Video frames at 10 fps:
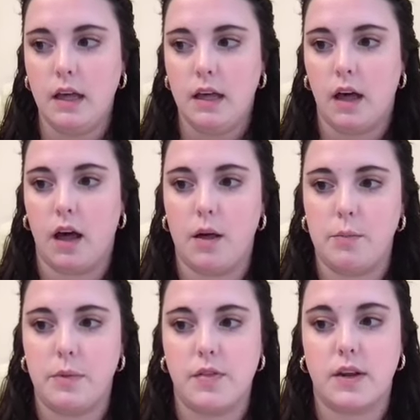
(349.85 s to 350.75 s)

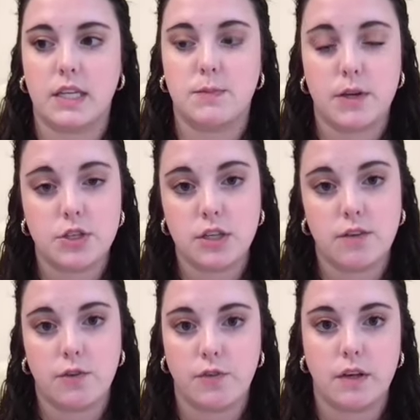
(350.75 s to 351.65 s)
and then especially if
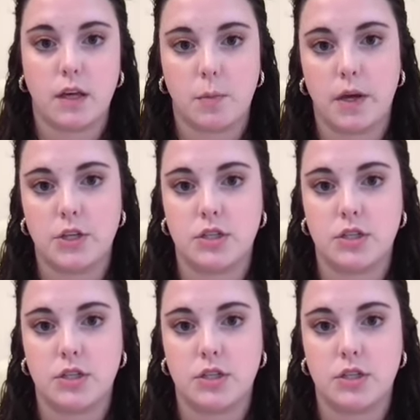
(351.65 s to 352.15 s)
you feel like a patient